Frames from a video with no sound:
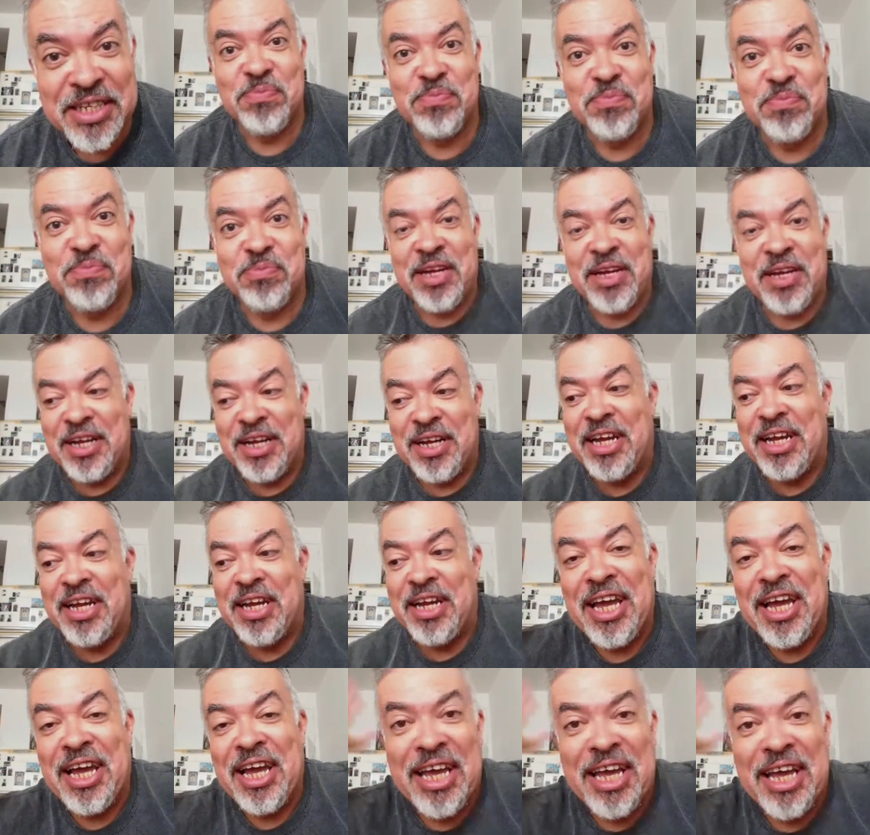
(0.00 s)
uh,
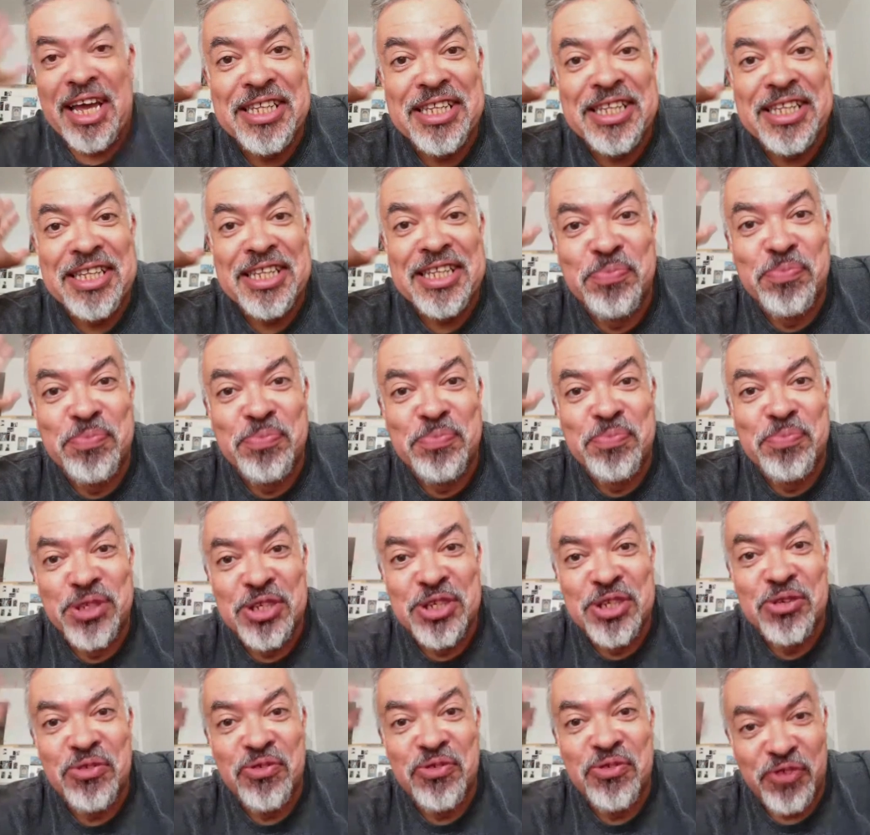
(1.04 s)
I hadn't the
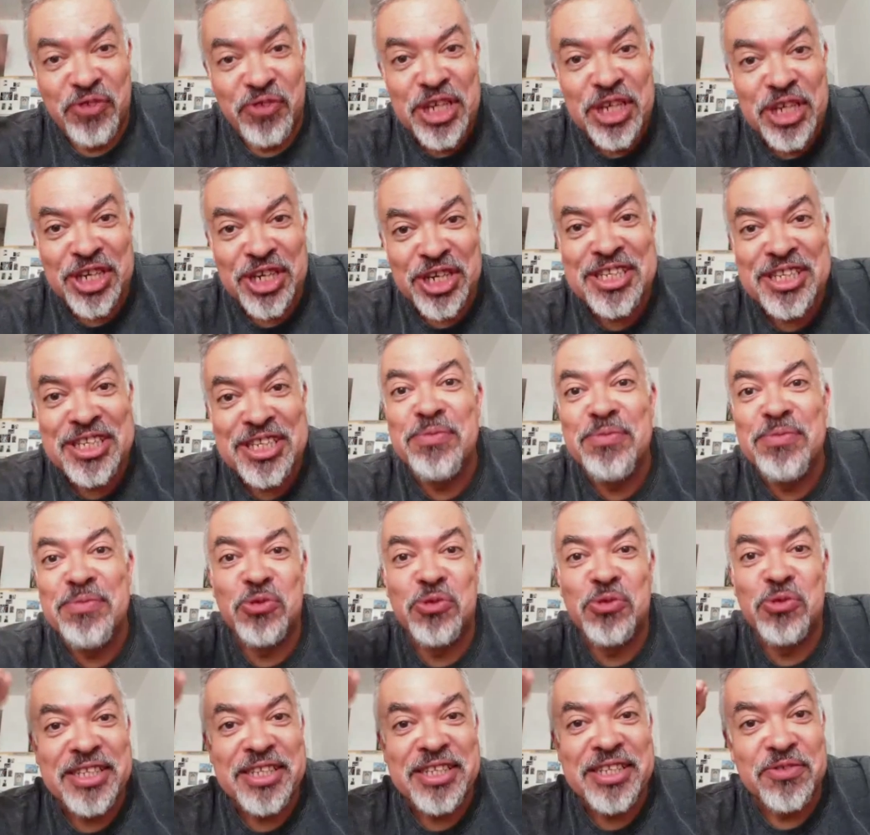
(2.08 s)
opportunity to finish it. I'm
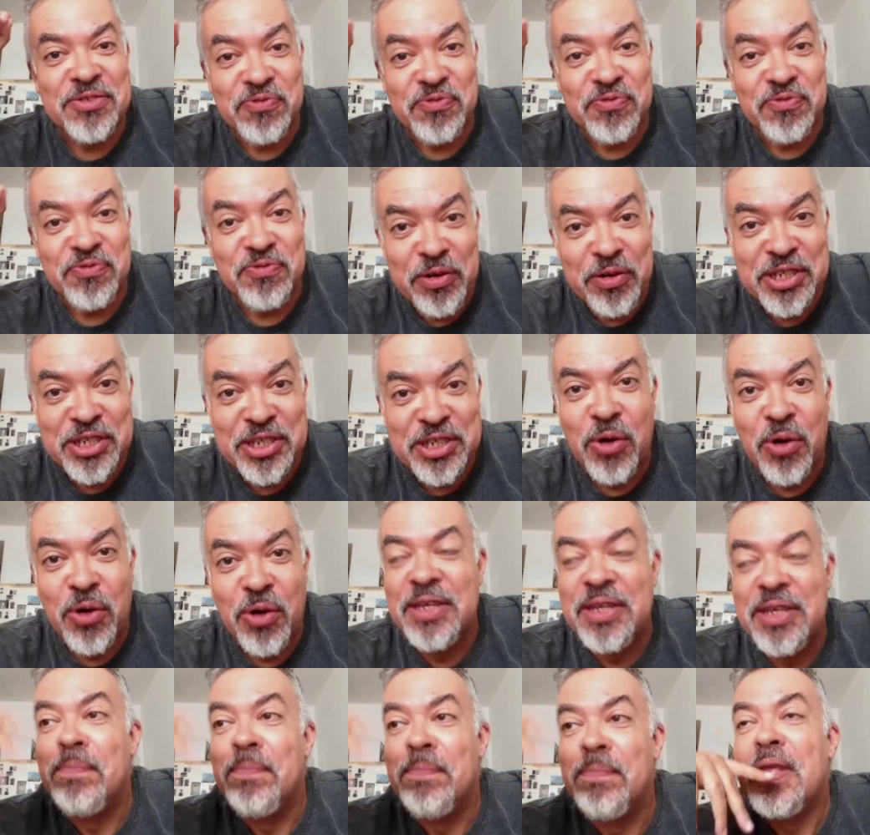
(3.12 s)
writing very slowly
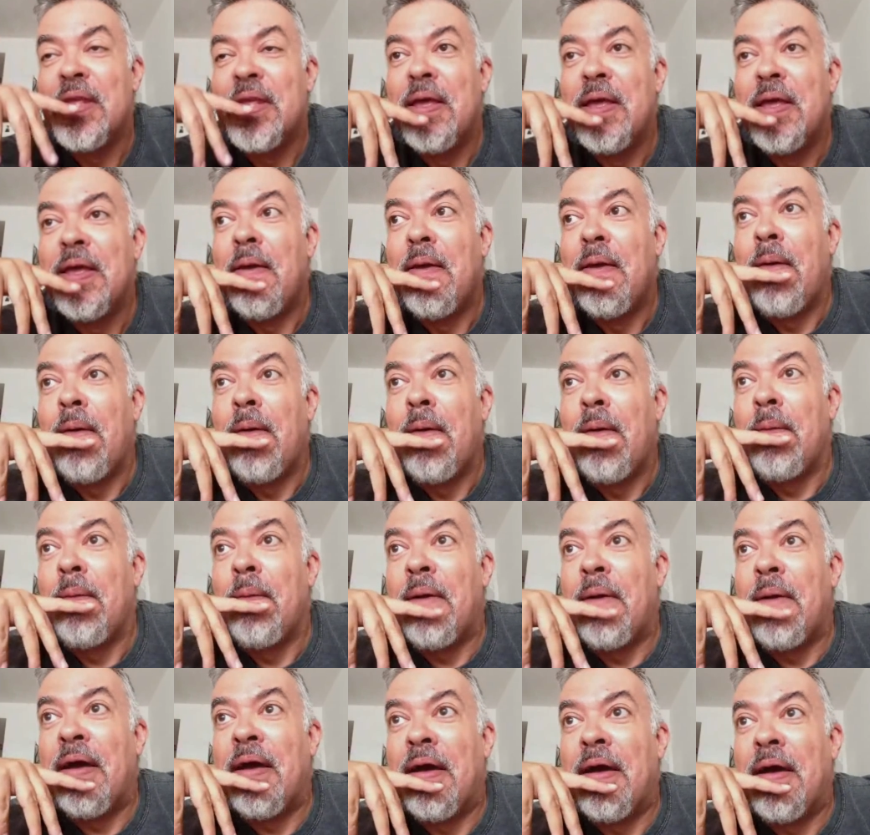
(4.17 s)

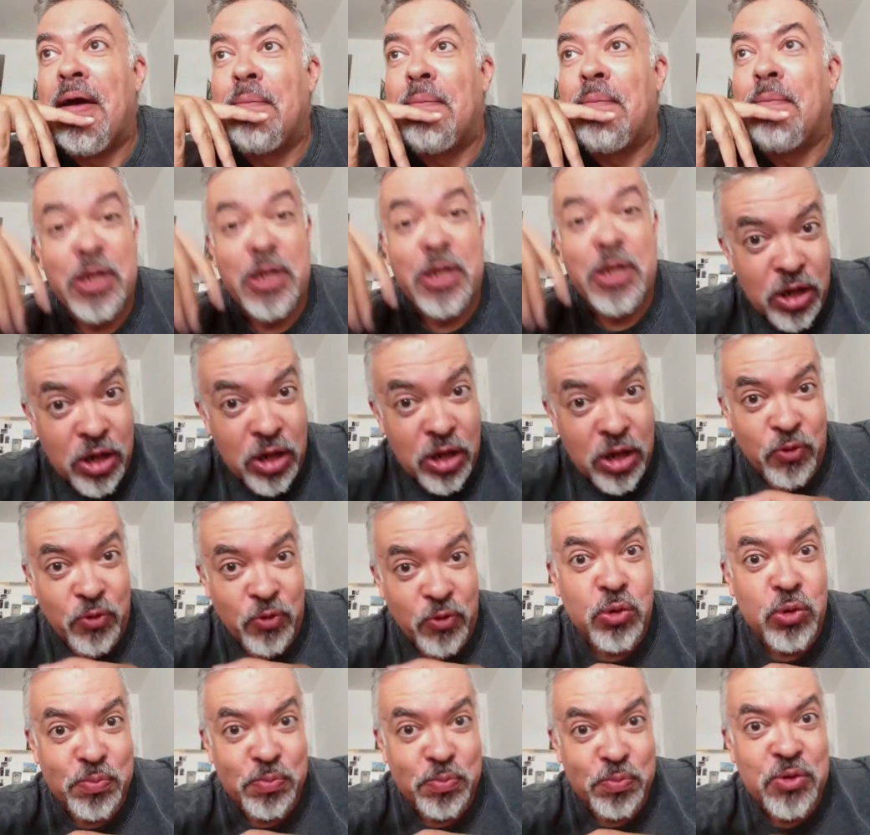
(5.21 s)
uh, because of world
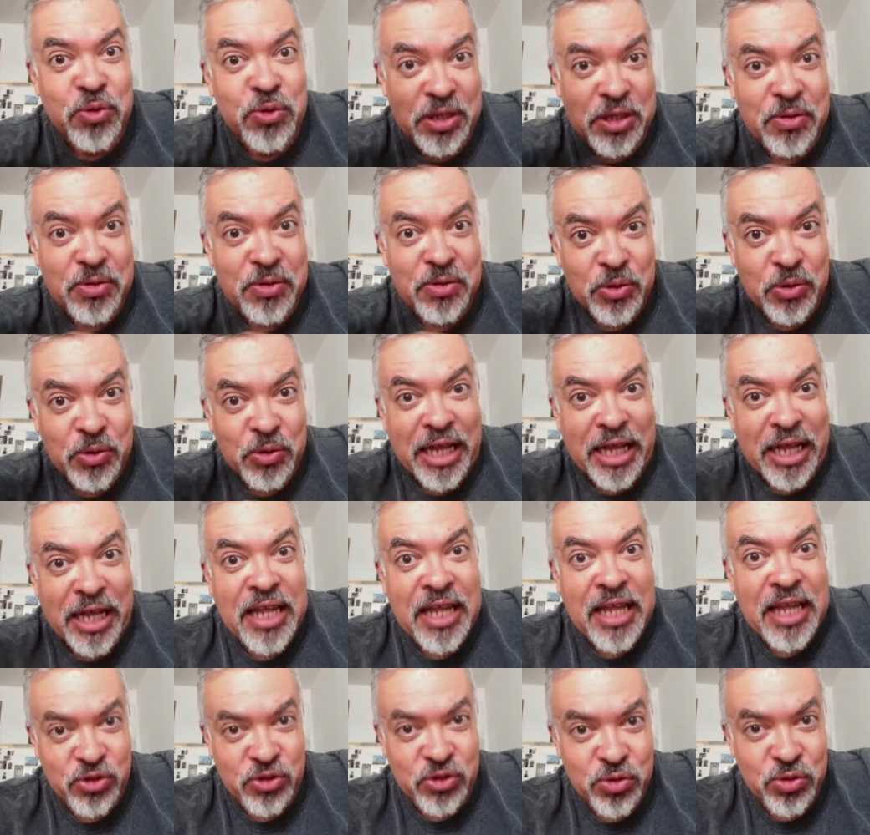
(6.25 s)
building. We'll get that
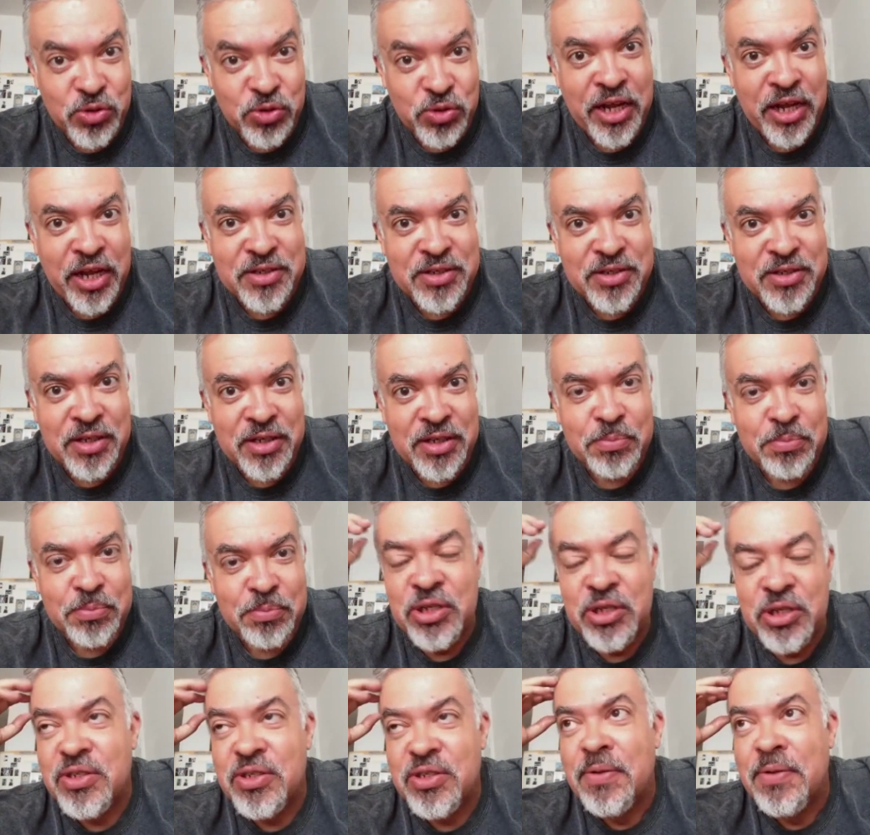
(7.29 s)
to that in a minute.